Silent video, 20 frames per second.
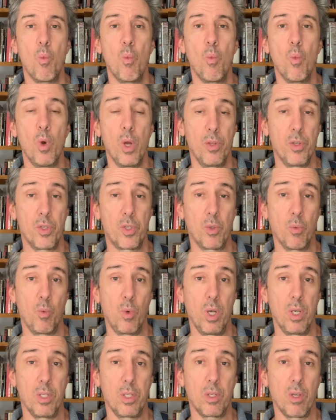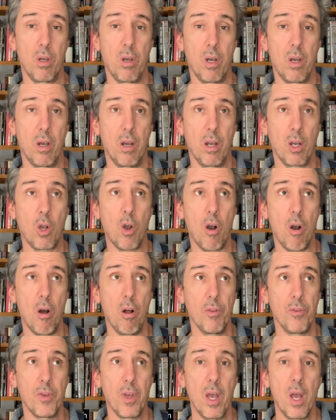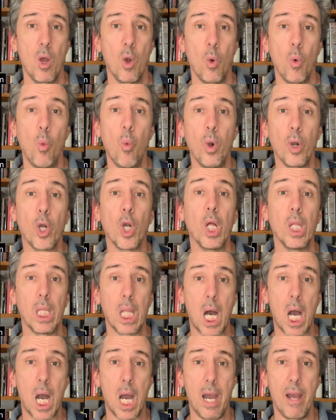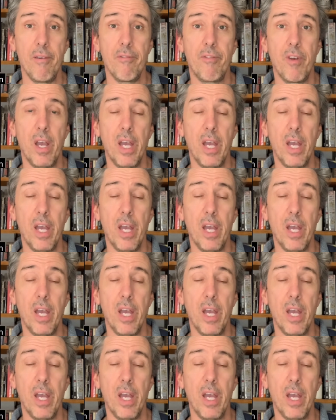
was called We're Alive,